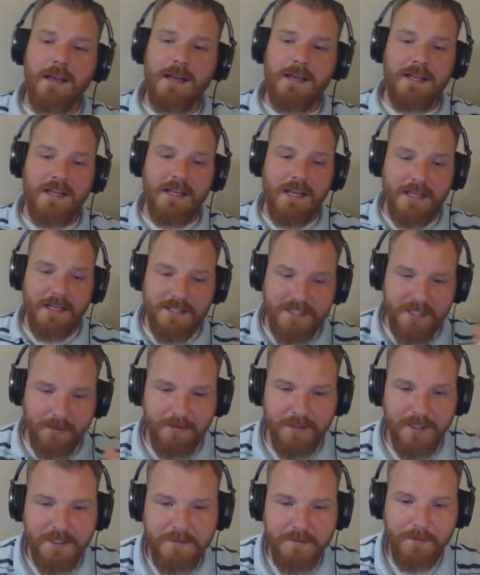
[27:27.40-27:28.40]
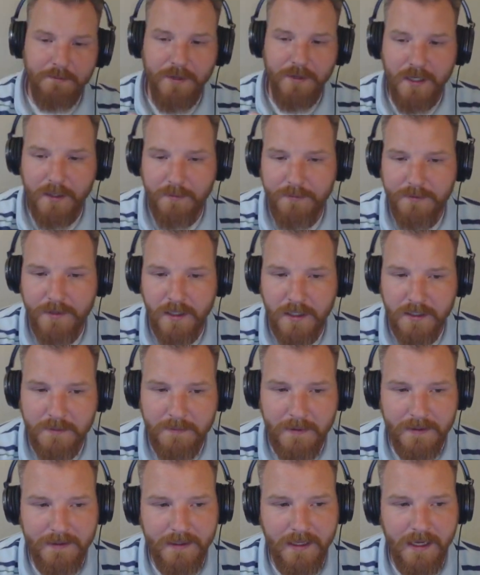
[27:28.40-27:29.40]
it's something that's been brought up and talked
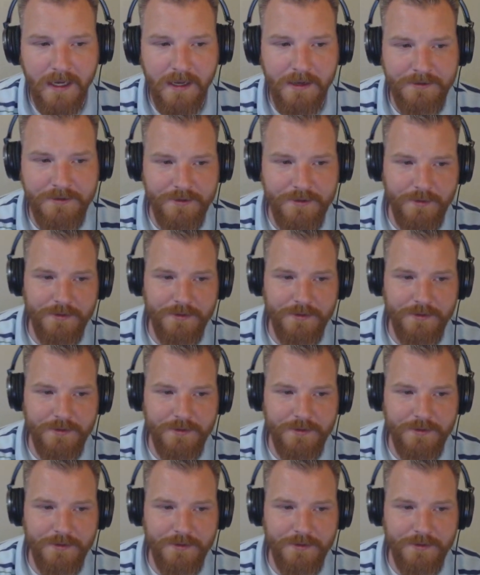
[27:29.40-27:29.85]
about in the house, so it's